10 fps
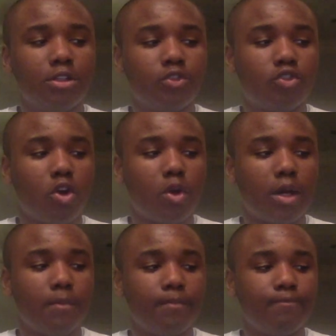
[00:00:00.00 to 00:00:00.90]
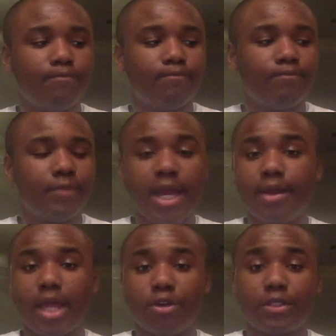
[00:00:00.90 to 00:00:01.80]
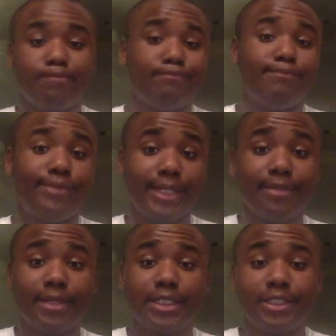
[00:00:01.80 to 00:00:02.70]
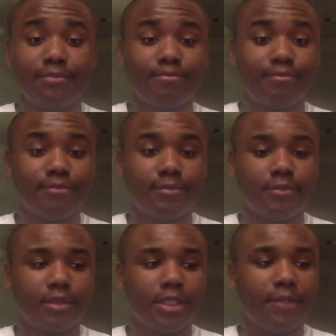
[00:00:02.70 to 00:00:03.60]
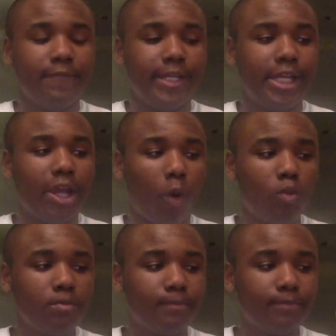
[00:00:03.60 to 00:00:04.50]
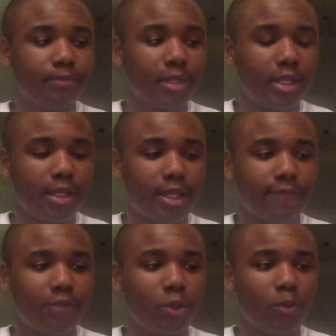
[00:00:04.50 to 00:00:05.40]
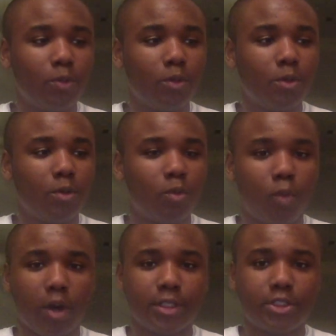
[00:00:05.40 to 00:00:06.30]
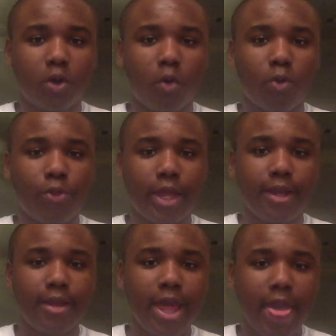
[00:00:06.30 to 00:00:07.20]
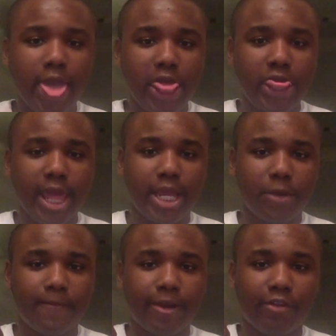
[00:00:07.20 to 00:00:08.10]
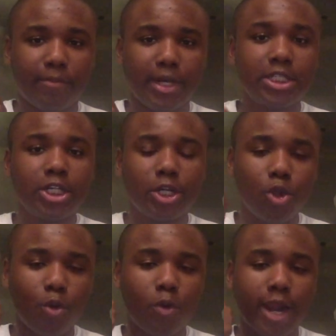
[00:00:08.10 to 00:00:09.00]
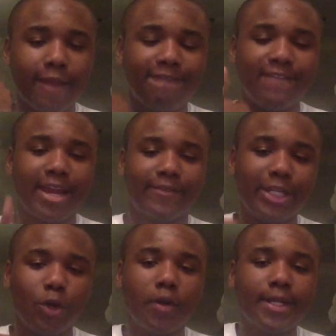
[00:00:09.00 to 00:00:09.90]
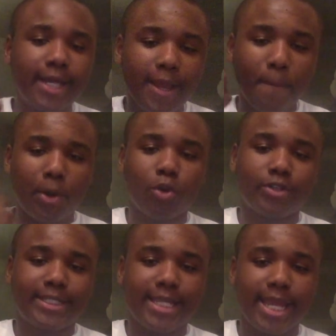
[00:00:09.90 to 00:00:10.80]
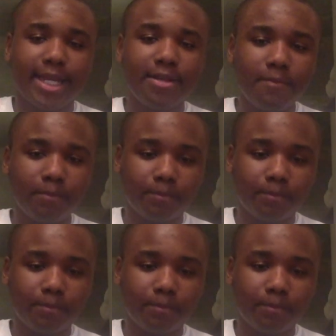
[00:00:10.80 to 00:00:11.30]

So, um, yeah, that was pretty much the video if you watch the whole thing. Thank you very much. You're a very good person.